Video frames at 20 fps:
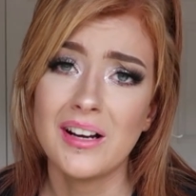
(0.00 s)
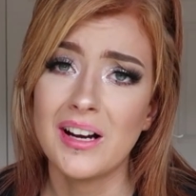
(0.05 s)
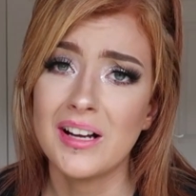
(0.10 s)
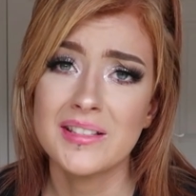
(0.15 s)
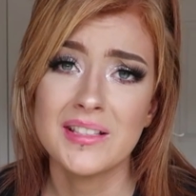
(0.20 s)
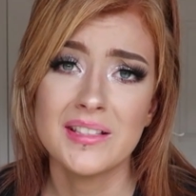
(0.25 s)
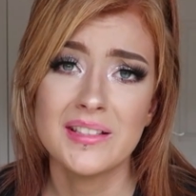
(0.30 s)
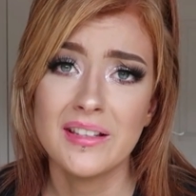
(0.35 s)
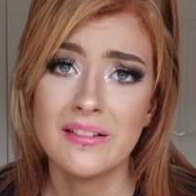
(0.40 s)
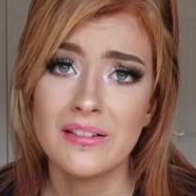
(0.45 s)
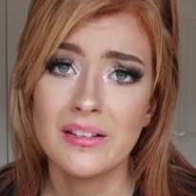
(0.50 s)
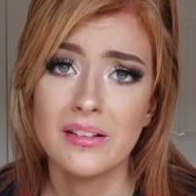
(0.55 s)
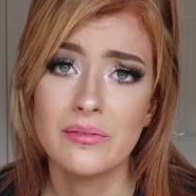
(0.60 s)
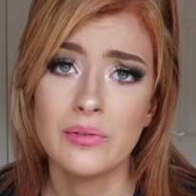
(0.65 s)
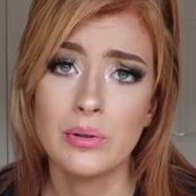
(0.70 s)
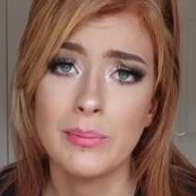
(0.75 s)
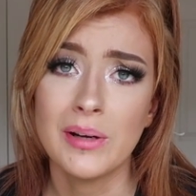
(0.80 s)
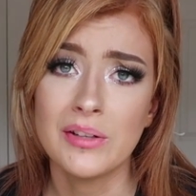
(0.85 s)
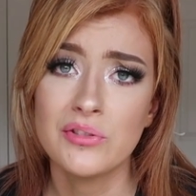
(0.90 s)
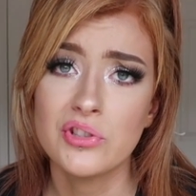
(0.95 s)
As I said, I
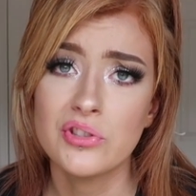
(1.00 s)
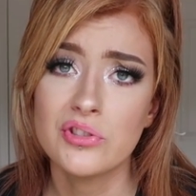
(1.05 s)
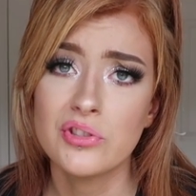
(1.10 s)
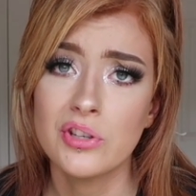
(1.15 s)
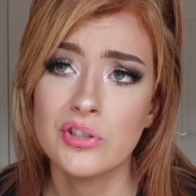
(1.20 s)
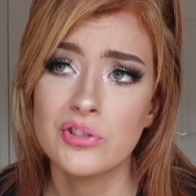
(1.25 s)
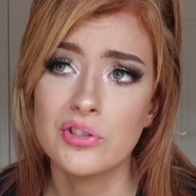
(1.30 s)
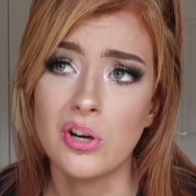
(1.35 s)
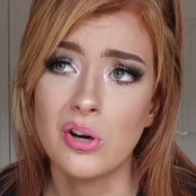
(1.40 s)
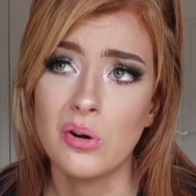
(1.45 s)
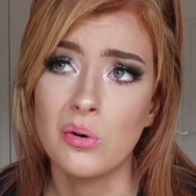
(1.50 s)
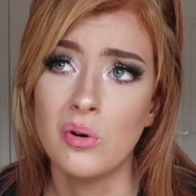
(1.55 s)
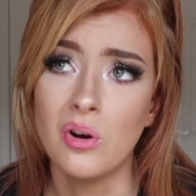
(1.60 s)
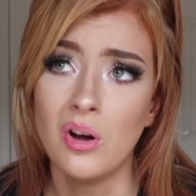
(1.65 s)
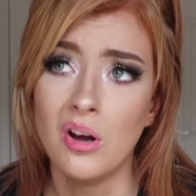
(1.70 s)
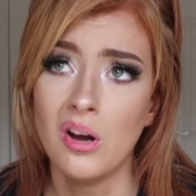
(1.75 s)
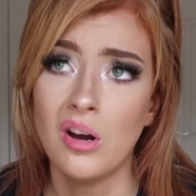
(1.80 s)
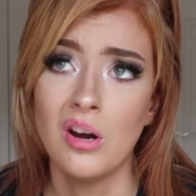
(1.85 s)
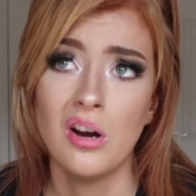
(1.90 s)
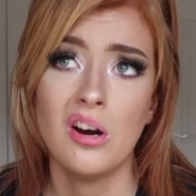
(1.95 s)
live in Manchester,
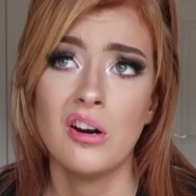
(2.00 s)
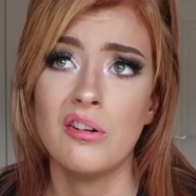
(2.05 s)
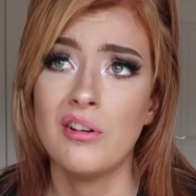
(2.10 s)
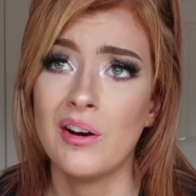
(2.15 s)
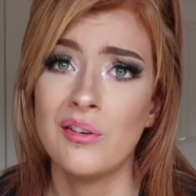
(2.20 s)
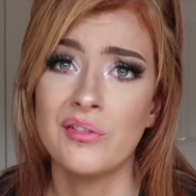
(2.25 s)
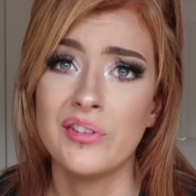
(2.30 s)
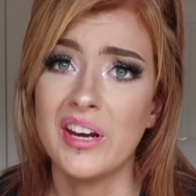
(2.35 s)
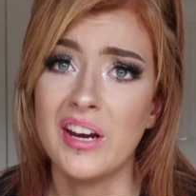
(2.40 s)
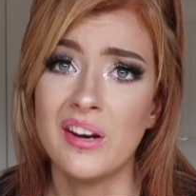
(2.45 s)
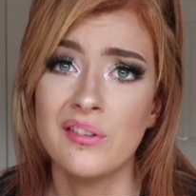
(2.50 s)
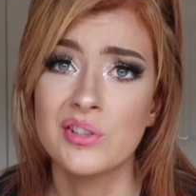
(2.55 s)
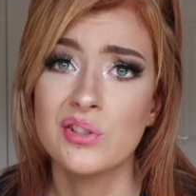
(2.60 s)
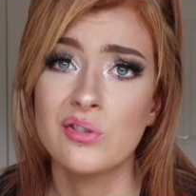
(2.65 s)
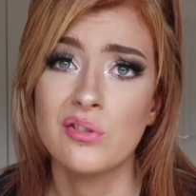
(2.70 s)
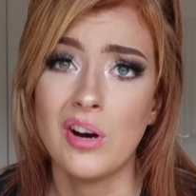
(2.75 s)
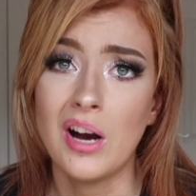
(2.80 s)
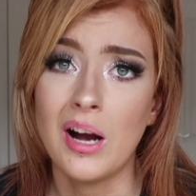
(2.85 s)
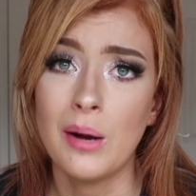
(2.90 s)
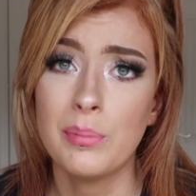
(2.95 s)
so around here is
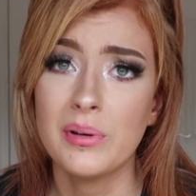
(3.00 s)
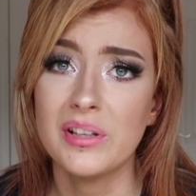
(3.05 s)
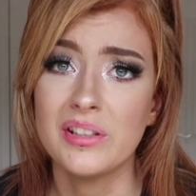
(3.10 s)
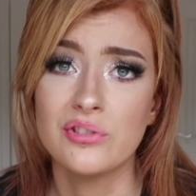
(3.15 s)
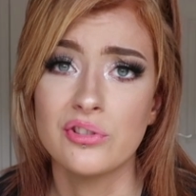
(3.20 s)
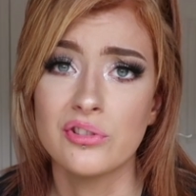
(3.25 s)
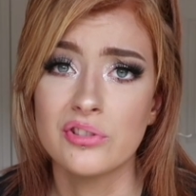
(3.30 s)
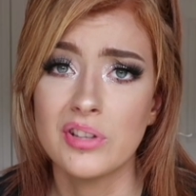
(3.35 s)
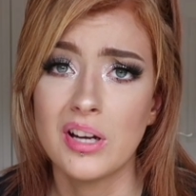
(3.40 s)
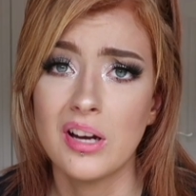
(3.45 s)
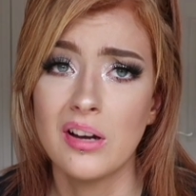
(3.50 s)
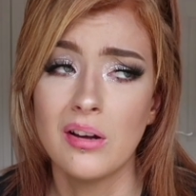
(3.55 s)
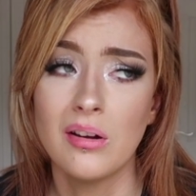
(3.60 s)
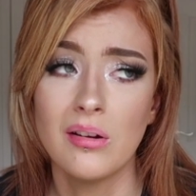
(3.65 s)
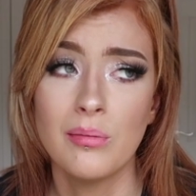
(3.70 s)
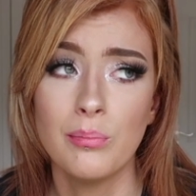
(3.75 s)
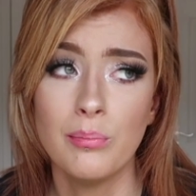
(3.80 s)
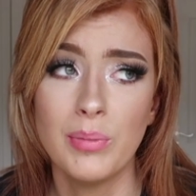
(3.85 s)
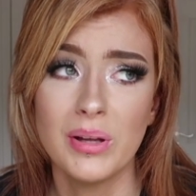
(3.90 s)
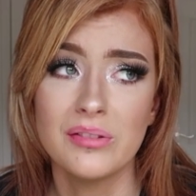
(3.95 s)
crap. It's just
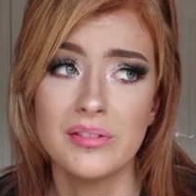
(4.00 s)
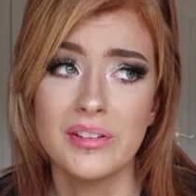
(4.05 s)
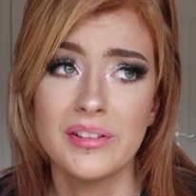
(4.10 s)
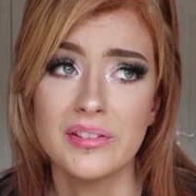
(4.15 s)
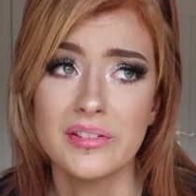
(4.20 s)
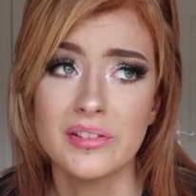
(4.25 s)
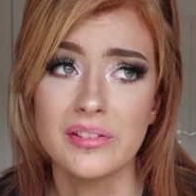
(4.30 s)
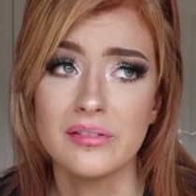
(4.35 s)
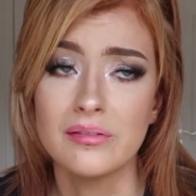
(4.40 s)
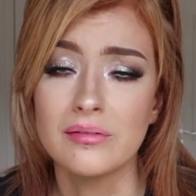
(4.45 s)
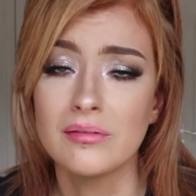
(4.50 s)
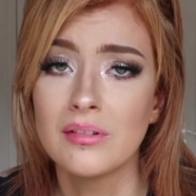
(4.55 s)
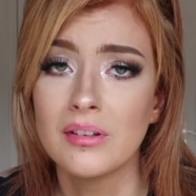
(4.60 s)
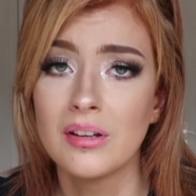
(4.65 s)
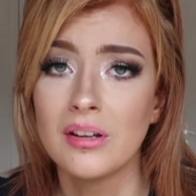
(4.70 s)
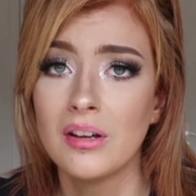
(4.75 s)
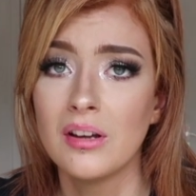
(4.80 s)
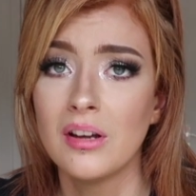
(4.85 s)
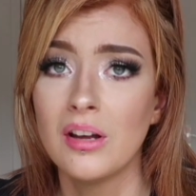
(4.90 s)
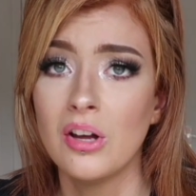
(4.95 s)
buildings and
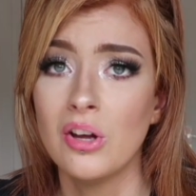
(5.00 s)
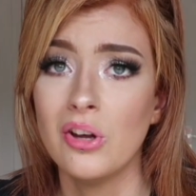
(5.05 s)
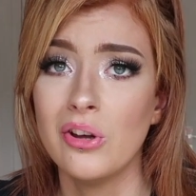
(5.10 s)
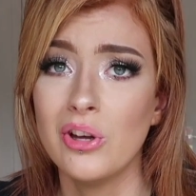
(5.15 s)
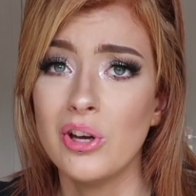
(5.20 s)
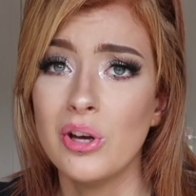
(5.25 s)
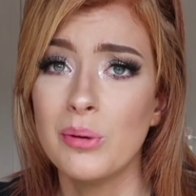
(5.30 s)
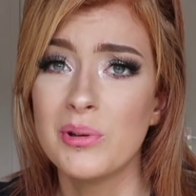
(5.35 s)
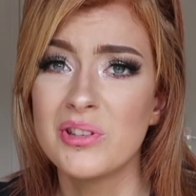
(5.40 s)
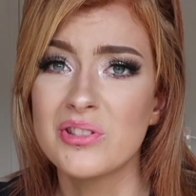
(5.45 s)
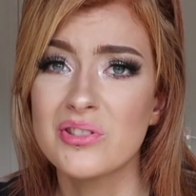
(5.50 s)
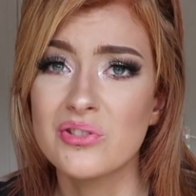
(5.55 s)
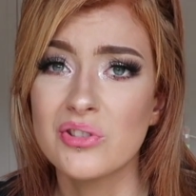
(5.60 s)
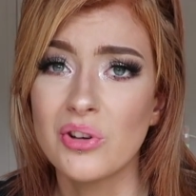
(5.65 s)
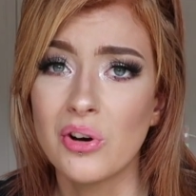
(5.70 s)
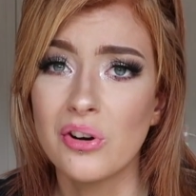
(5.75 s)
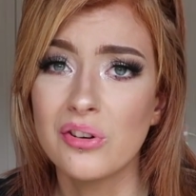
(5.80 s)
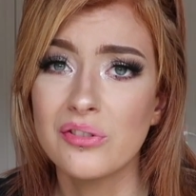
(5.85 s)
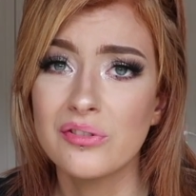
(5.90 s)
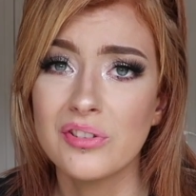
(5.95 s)
urban
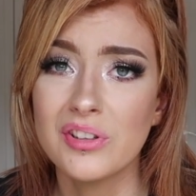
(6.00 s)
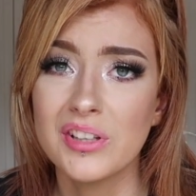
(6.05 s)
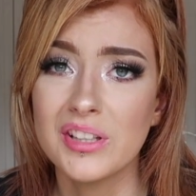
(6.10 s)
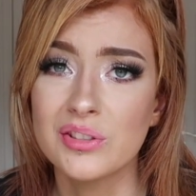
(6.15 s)
stuff.